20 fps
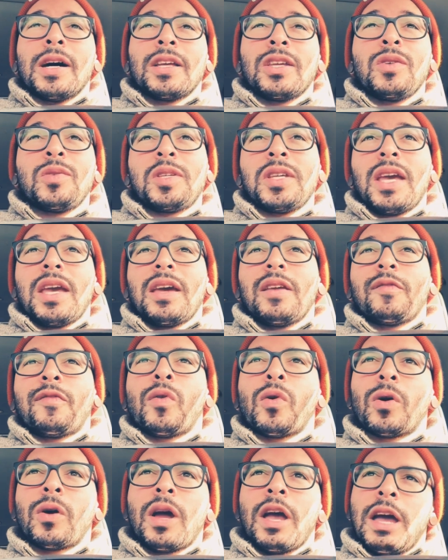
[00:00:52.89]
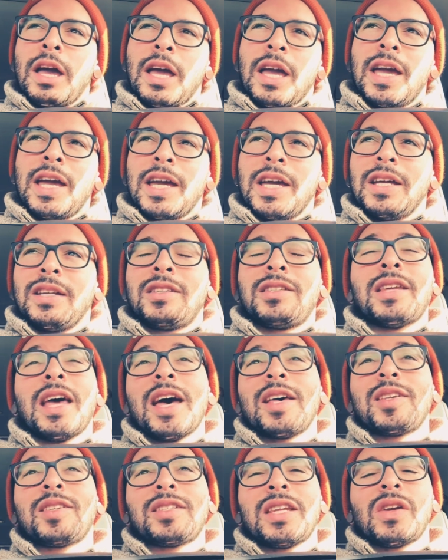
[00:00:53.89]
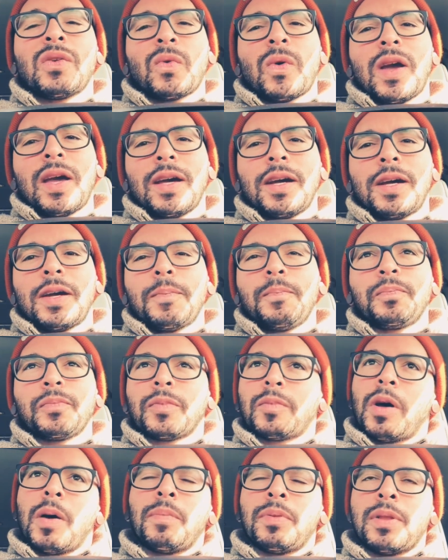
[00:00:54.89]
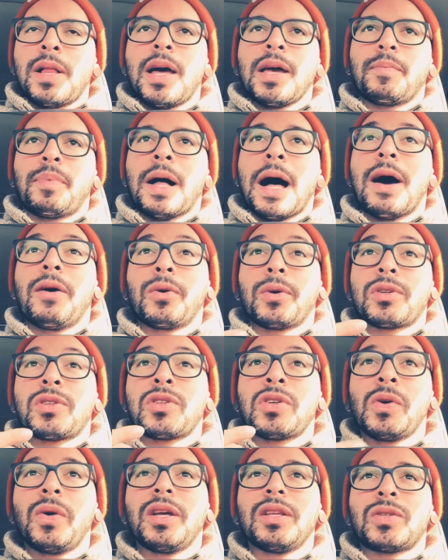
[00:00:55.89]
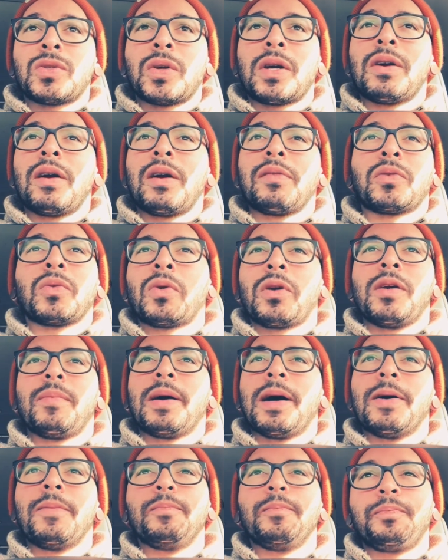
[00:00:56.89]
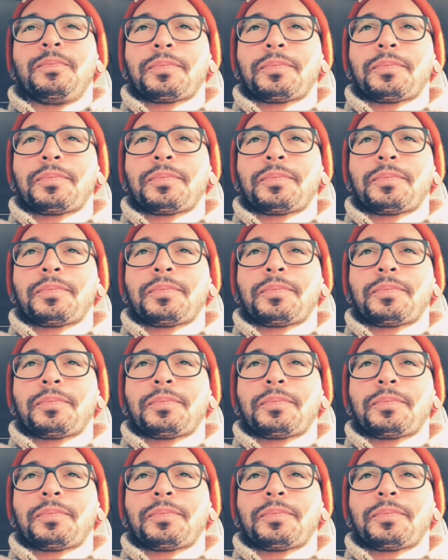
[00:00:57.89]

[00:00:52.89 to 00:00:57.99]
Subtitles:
Using it for a testing rig, applying power to it, so I don't have to worry about